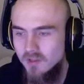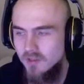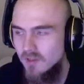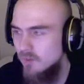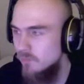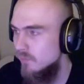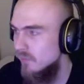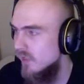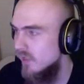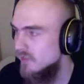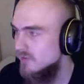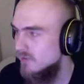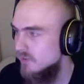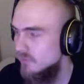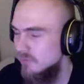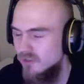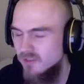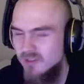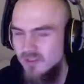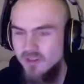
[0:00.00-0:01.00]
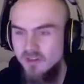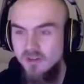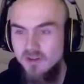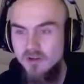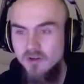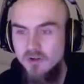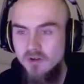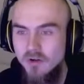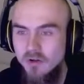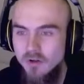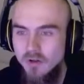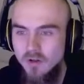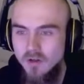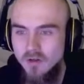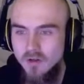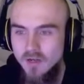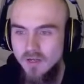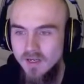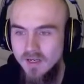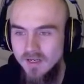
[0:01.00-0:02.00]
playing some Recettear.
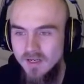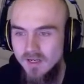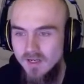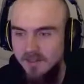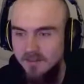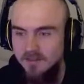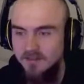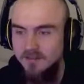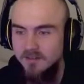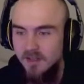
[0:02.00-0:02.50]
This is